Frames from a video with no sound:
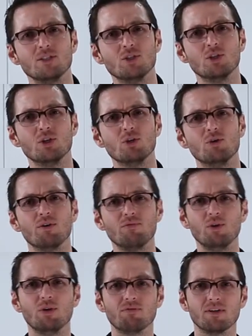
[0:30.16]
into a
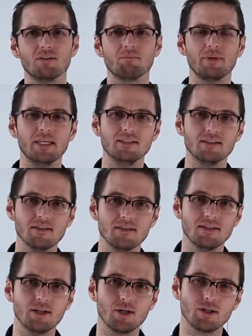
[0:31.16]
few different
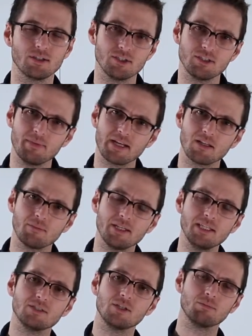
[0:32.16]
pieces here just to make it a little
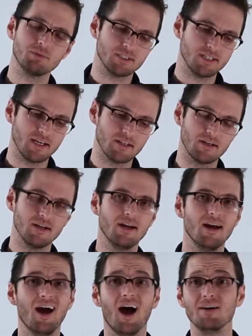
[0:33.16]
bit easier to put together.
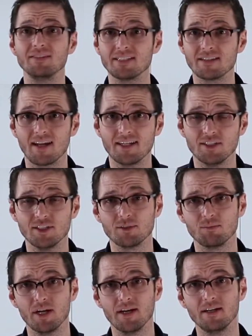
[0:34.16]
Obviously a lot of
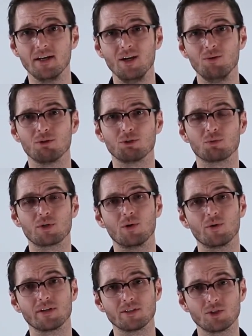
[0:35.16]
gingerbread, which we're
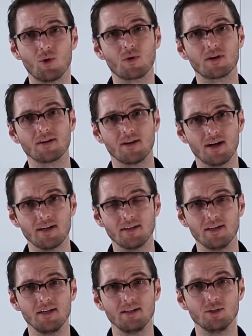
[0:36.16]
going to score and
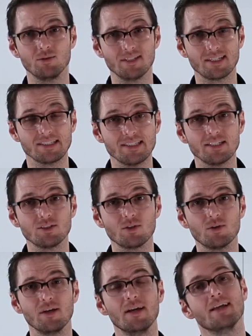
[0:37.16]
cut using a
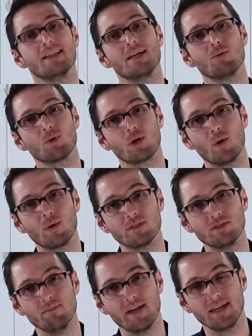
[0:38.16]
stencil. Then we're going
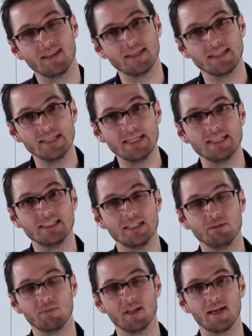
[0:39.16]
to make the
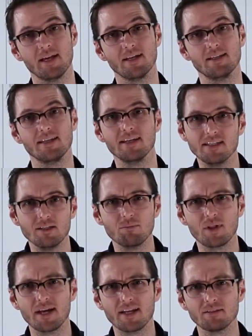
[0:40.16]
guillotine blade. The guillotine
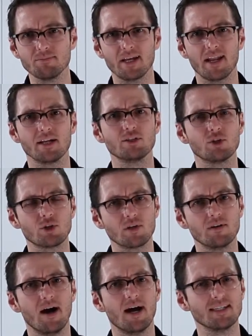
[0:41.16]
blade is made out of sugar
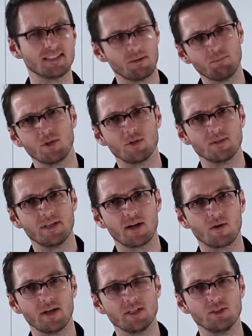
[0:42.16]
glass. I put a little
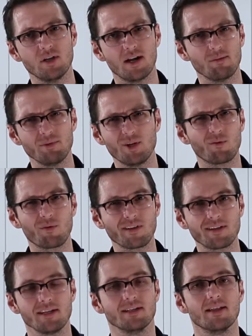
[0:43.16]
decoration on it, but you don't
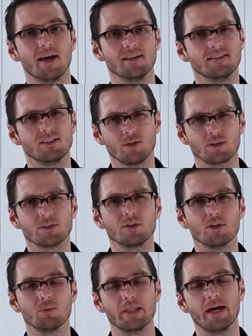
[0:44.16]
really need that. It still looks
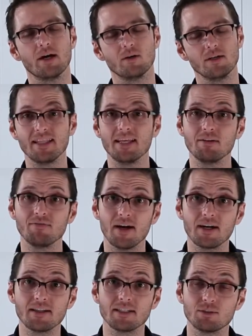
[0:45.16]
good without. And then
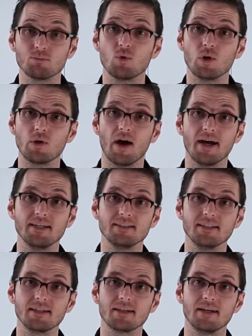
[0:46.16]
finally some royal
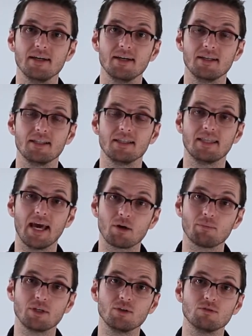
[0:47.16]
icing.
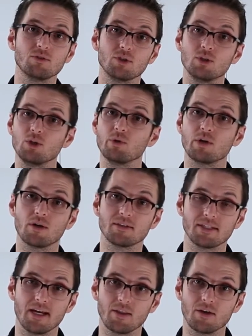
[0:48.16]
That'll be used to glue it all
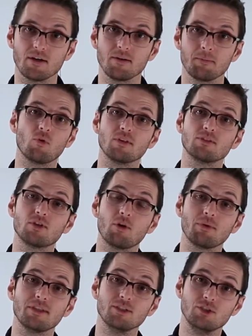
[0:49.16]
together. So let's
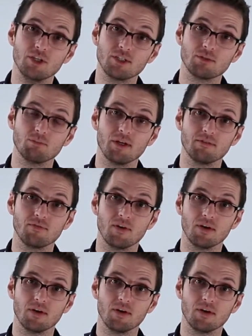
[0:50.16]
start with the gingerbread